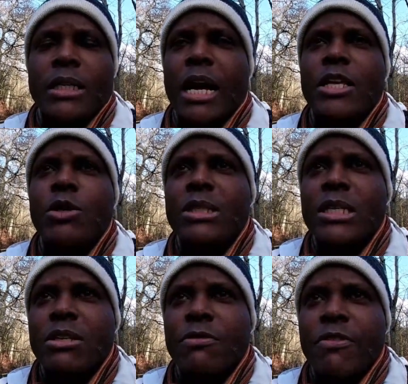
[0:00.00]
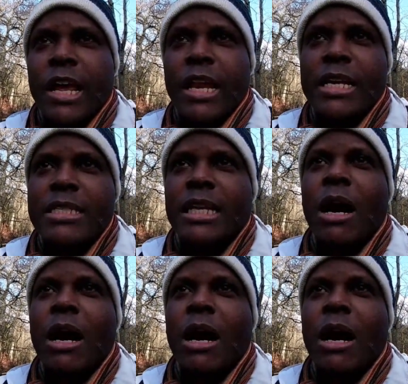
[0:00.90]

that uses the Veeliksa.